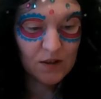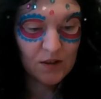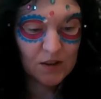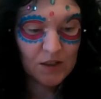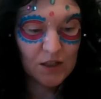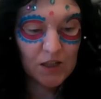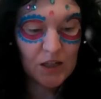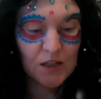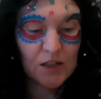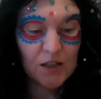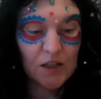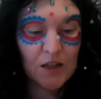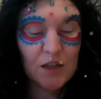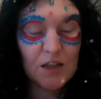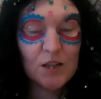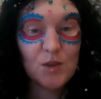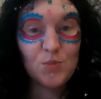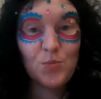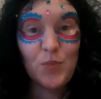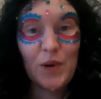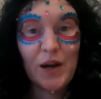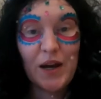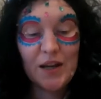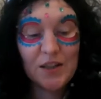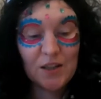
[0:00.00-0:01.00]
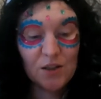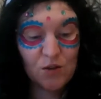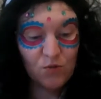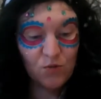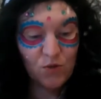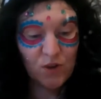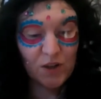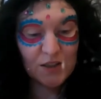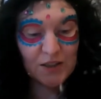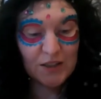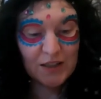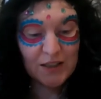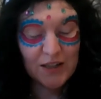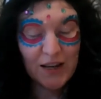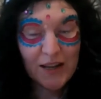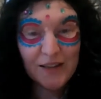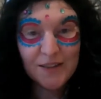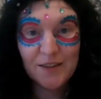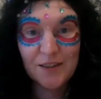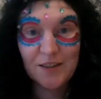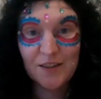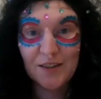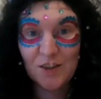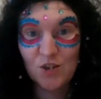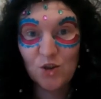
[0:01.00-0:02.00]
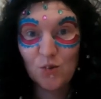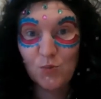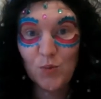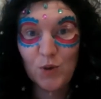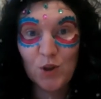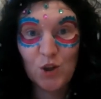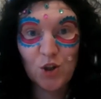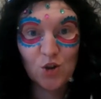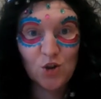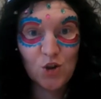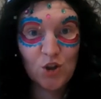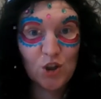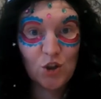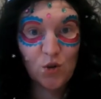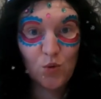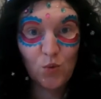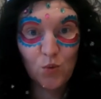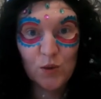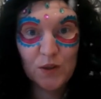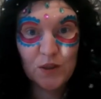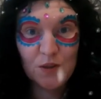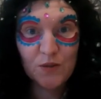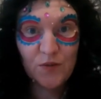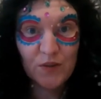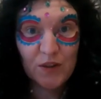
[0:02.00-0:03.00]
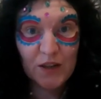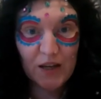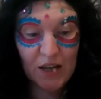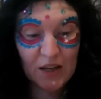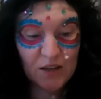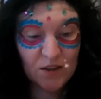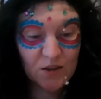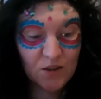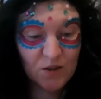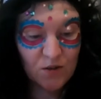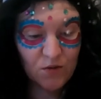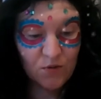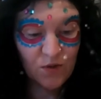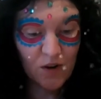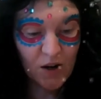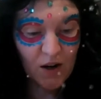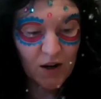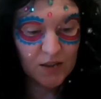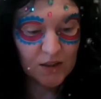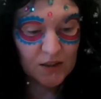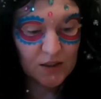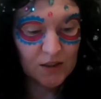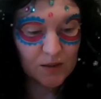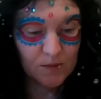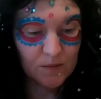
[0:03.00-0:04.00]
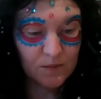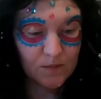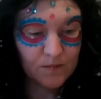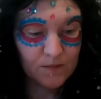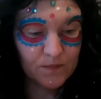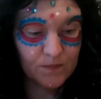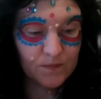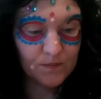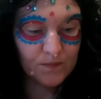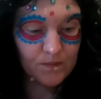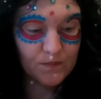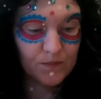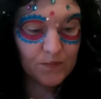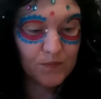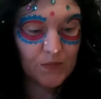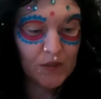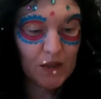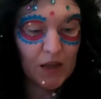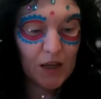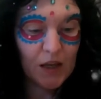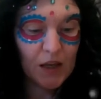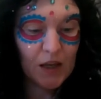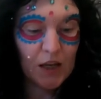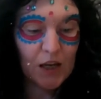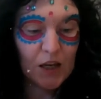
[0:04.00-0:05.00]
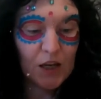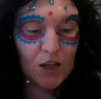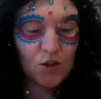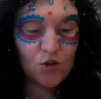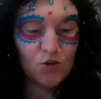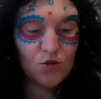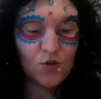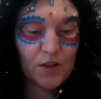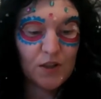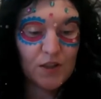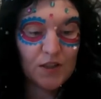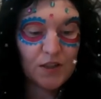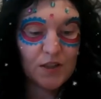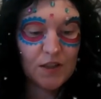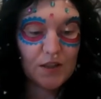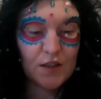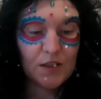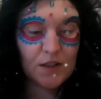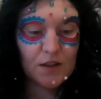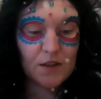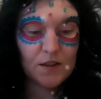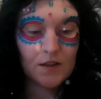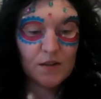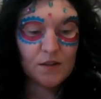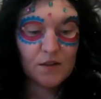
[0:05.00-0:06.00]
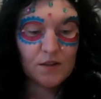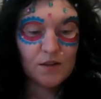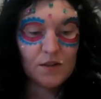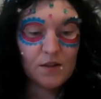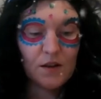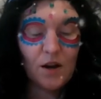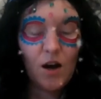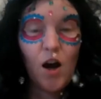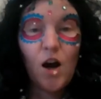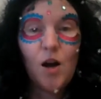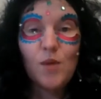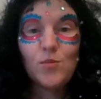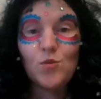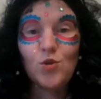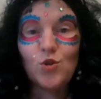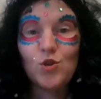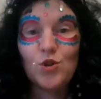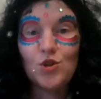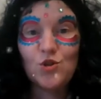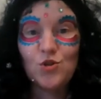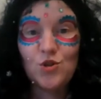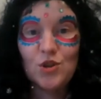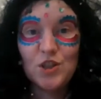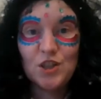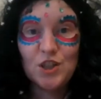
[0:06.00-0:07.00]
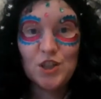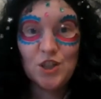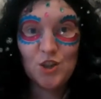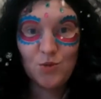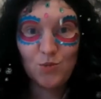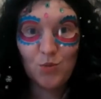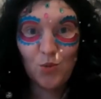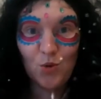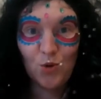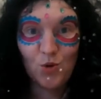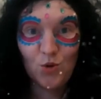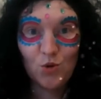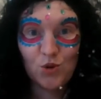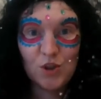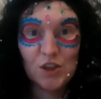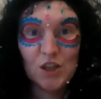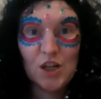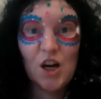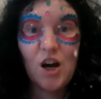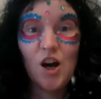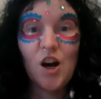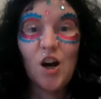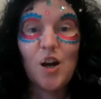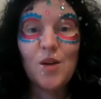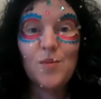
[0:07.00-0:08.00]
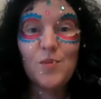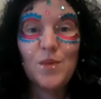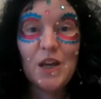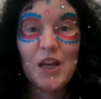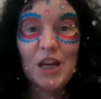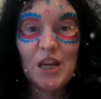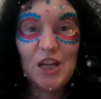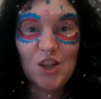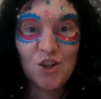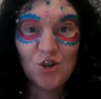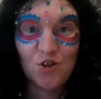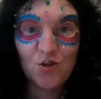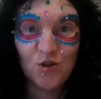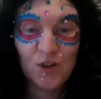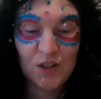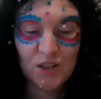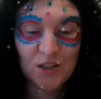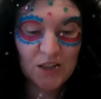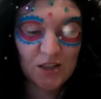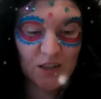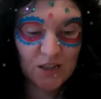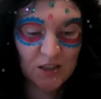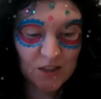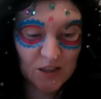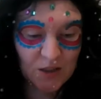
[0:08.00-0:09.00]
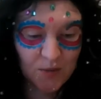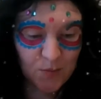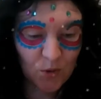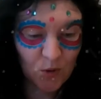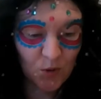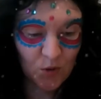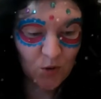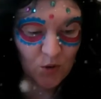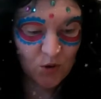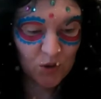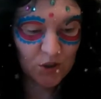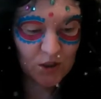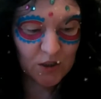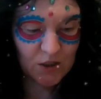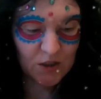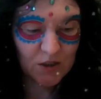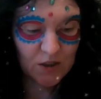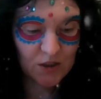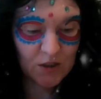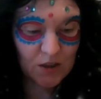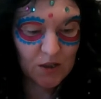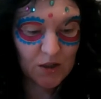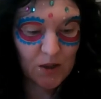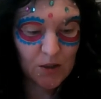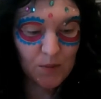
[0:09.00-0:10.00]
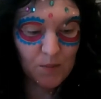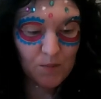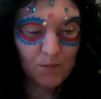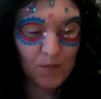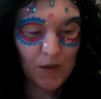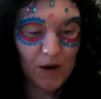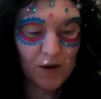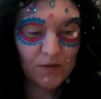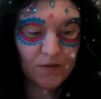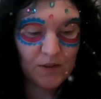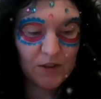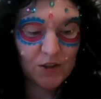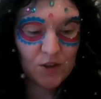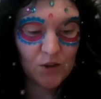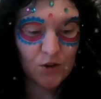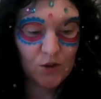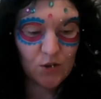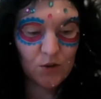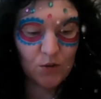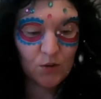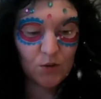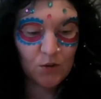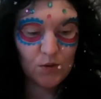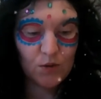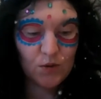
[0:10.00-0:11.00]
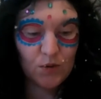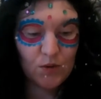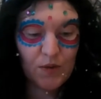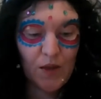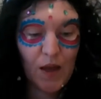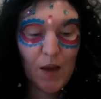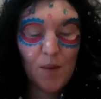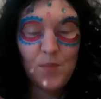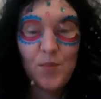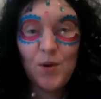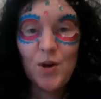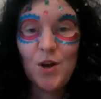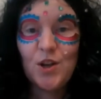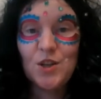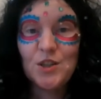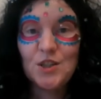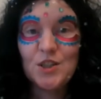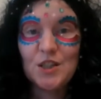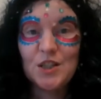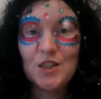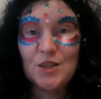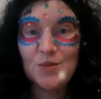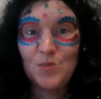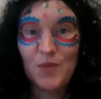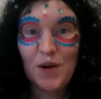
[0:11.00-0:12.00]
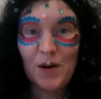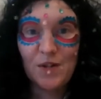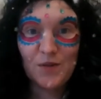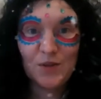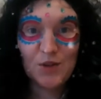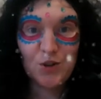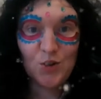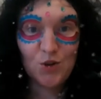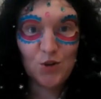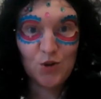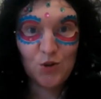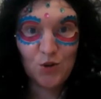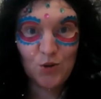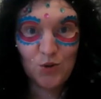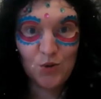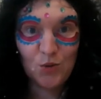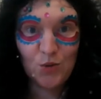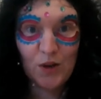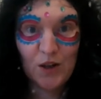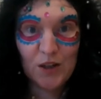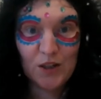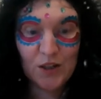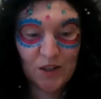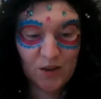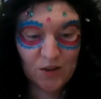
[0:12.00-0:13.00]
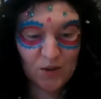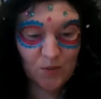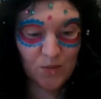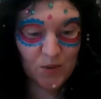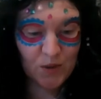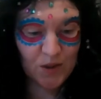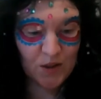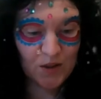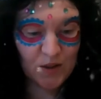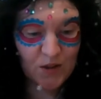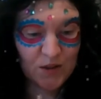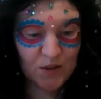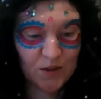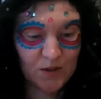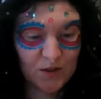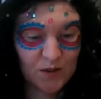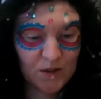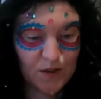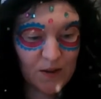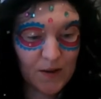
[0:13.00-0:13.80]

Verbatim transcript: Tina is bad at writing letters because she always forgets to write them. Interested in. I'm not interested in sport. I'm interested in sport. Married to. That person is married to another person.